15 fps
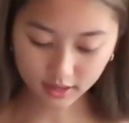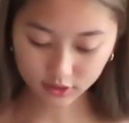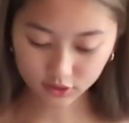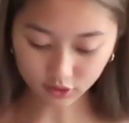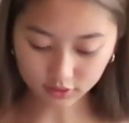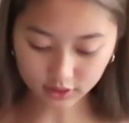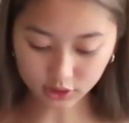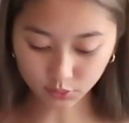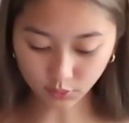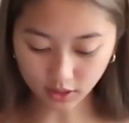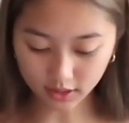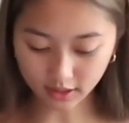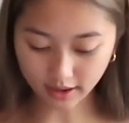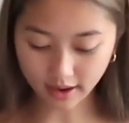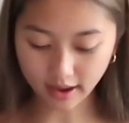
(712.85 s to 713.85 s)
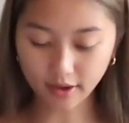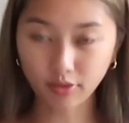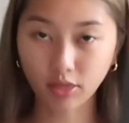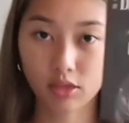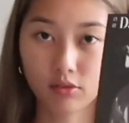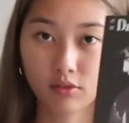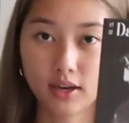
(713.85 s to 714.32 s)
So this one I
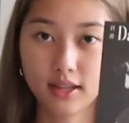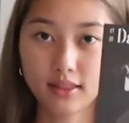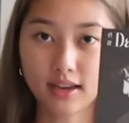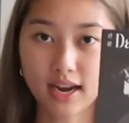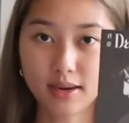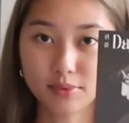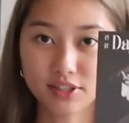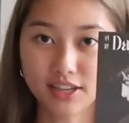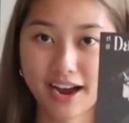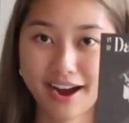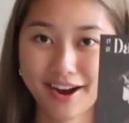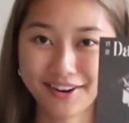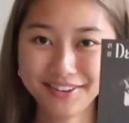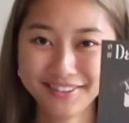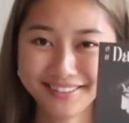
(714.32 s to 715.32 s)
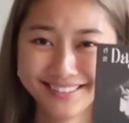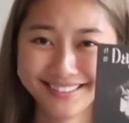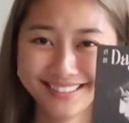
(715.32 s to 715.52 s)
have 3 times now.